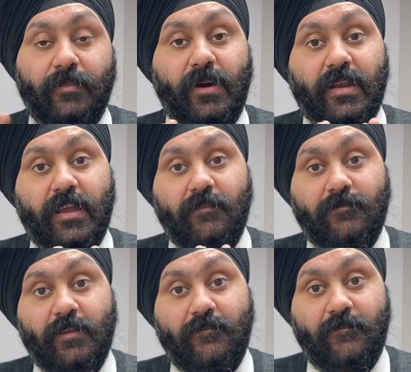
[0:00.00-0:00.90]
But
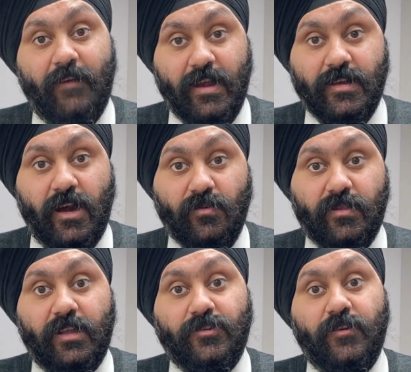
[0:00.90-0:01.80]
if they find
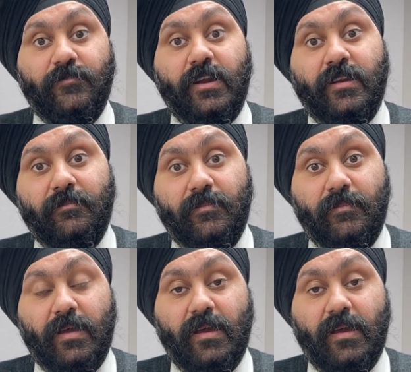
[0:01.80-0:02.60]
out that you have done